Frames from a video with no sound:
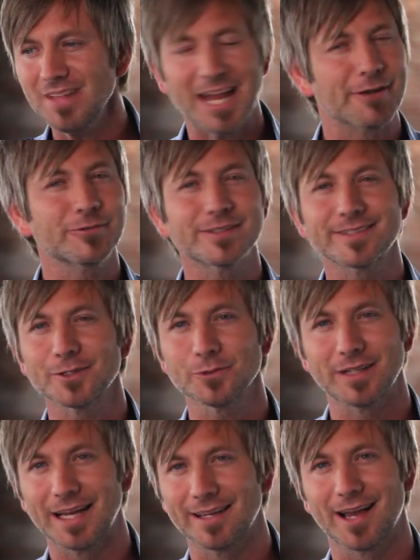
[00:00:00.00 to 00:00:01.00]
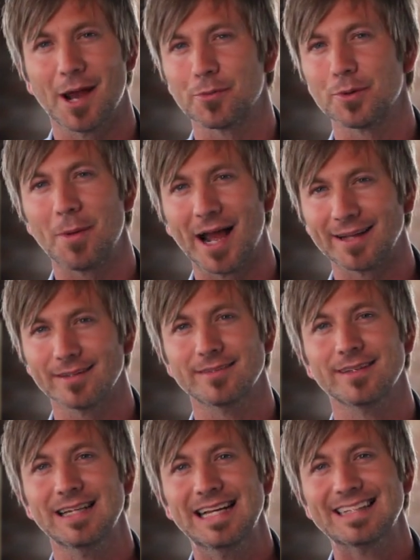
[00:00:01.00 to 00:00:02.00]
Every single day, I'm reminded
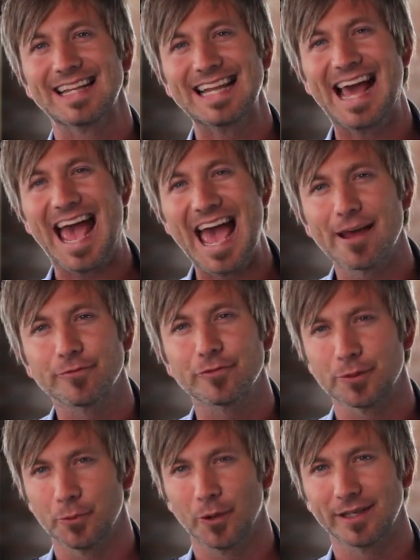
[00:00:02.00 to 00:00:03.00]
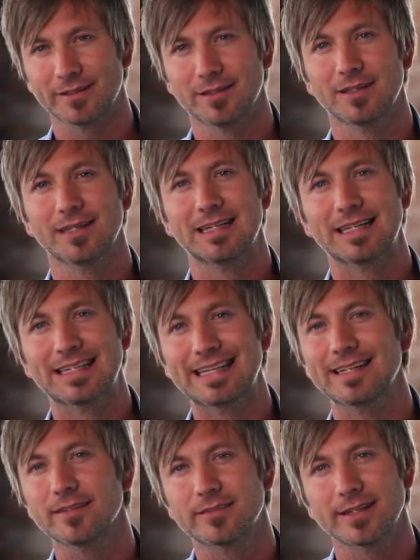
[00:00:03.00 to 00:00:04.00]
that everyone needs